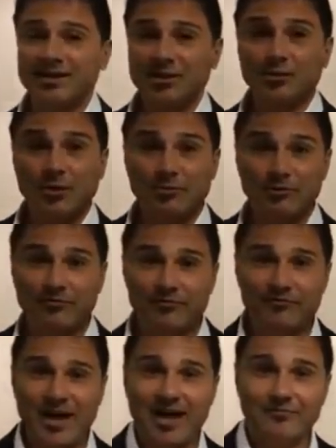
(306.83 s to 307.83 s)
You want to burn
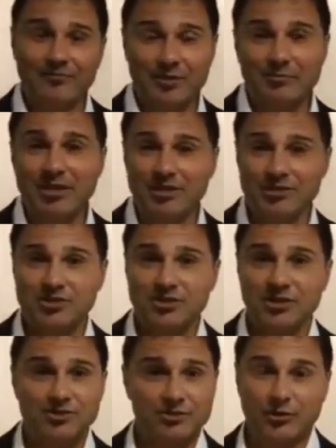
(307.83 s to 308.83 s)
fat from the minute you
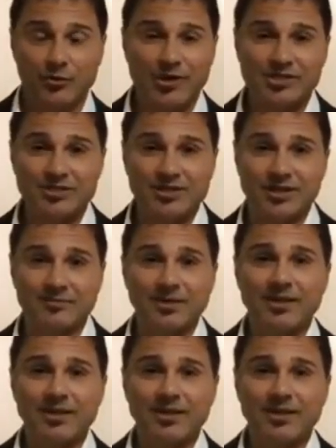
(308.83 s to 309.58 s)
start so you don't waste time.